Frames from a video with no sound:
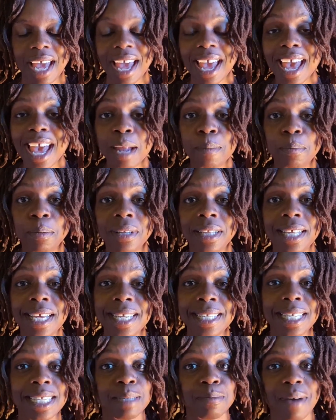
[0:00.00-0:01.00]
It
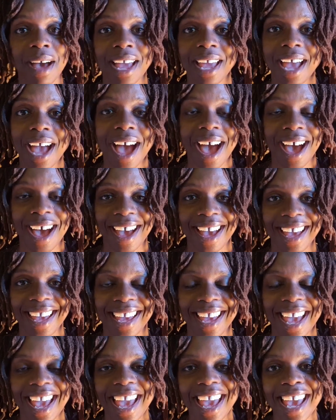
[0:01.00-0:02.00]
pleases my eye.
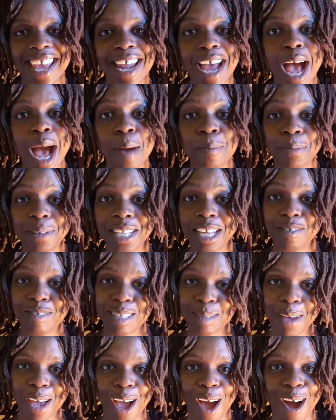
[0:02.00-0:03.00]
It uplifts
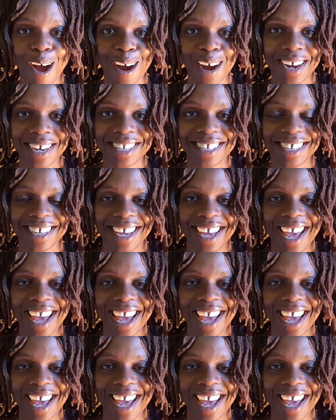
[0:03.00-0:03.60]
my heart.